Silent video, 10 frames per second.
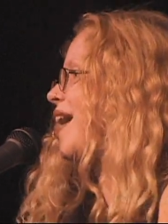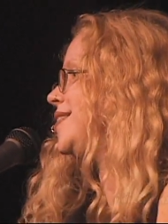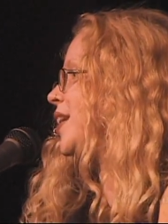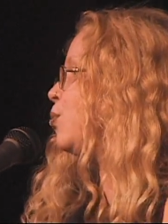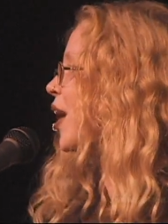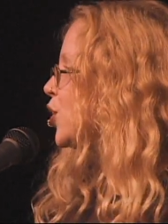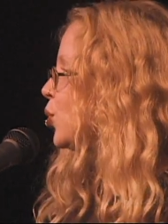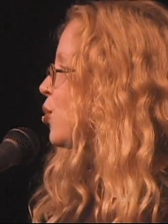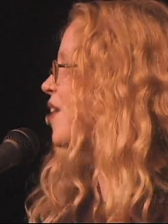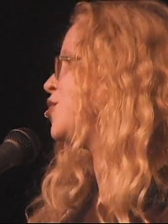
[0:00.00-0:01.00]
idea why
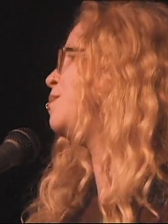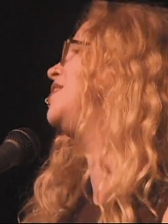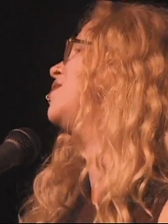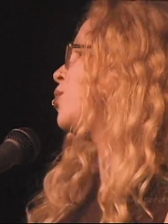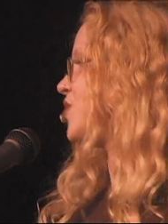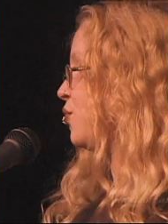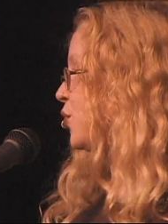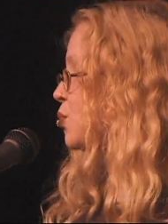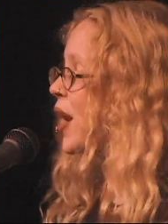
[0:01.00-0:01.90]
you have to be so different,